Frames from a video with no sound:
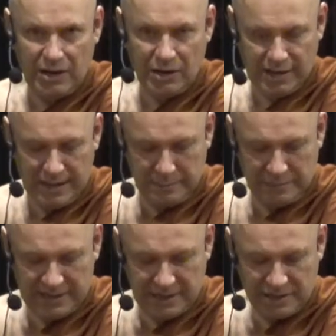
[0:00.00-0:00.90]
Okay,
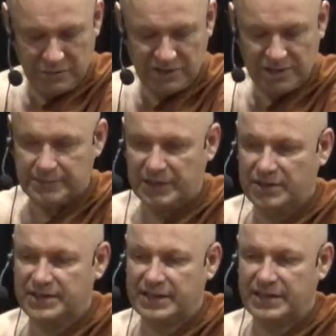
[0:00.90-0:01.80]
please so ask questions because.
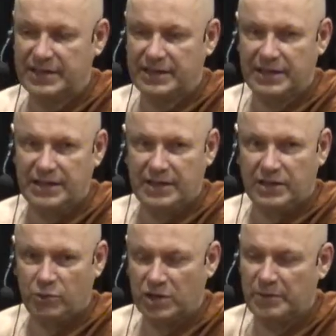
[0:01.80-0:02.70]
Any questions?
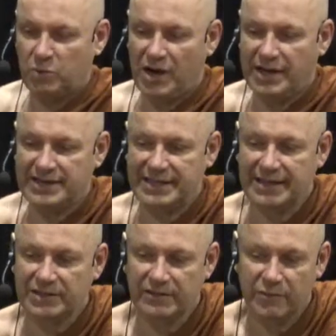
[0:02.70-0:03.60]
You want to be wise,
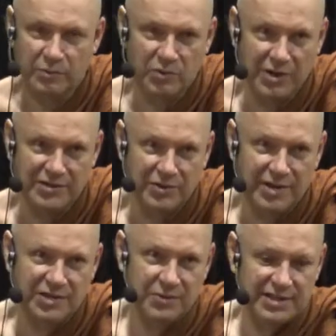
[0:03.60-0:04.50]
yeah? So if you want to be wise, you got
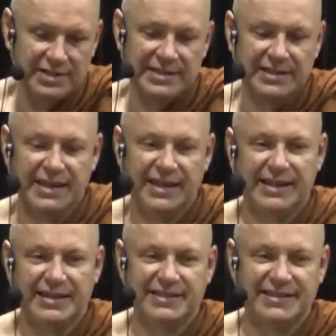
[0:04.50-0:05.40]
to ask questions.
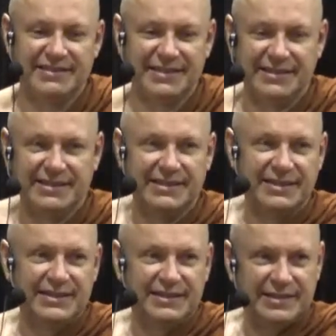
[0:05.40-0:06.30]
That's the.
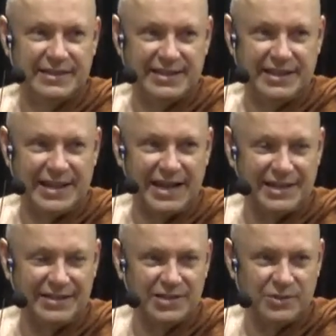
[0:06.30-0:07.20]
It's
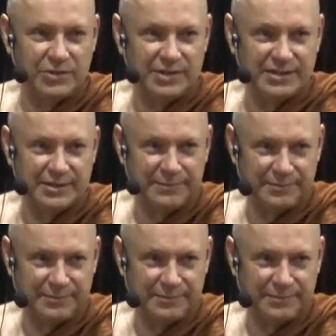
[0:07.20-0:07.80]
actually in the suttas. So.